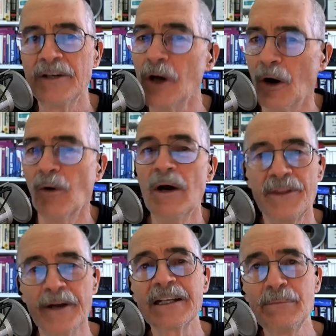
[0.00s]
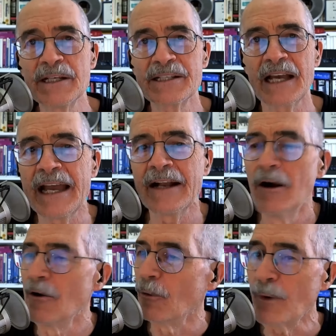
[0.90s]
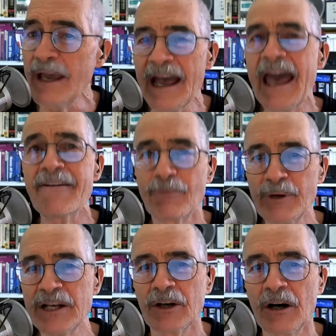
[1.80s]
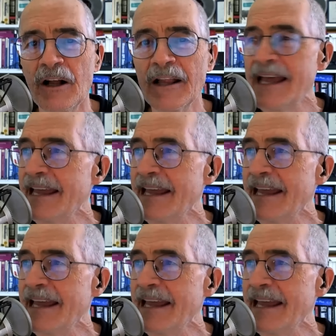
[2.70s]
No, they're going to be saying, we have recall.